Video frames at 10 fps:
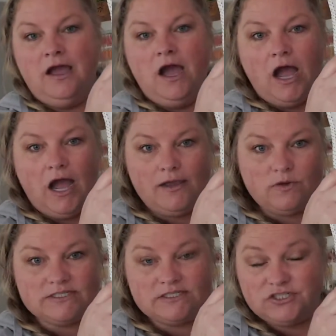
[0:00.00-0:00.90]
I
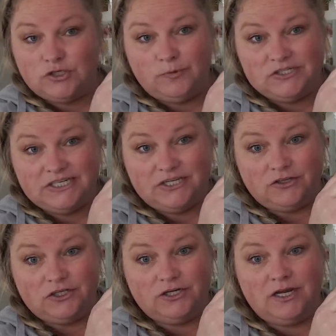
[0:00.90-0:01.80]
wasn't too
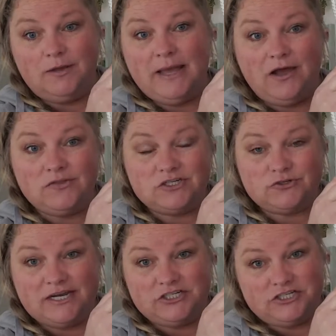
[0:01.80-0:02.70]
particular about the
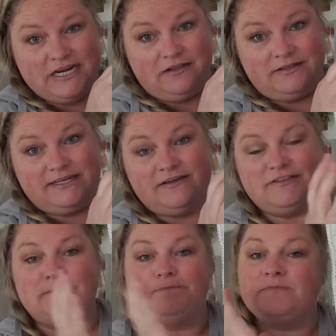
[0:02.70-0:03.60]
directionality of
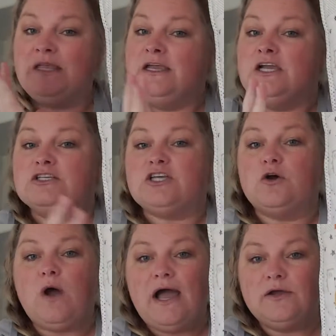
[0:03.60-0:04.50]
them.
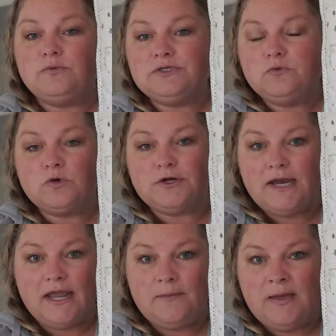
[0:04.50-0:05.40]
So I wouldn't worry
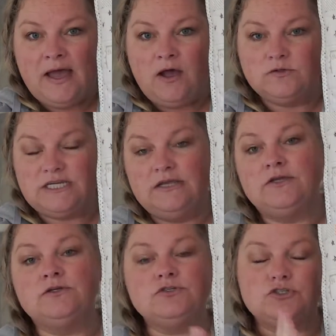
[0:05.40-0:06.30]
about
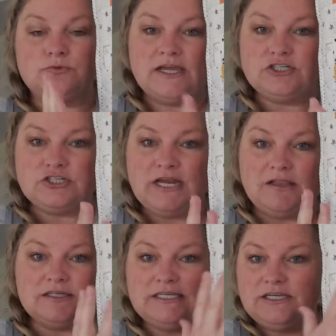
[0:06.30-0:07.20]

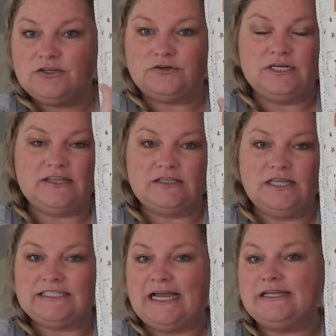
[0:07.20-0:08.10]
directionality or anything
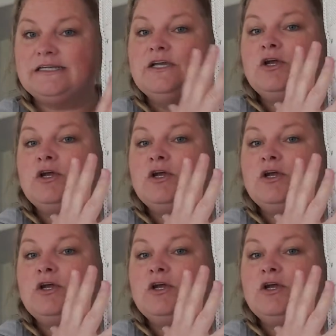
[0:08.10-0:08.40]
like that.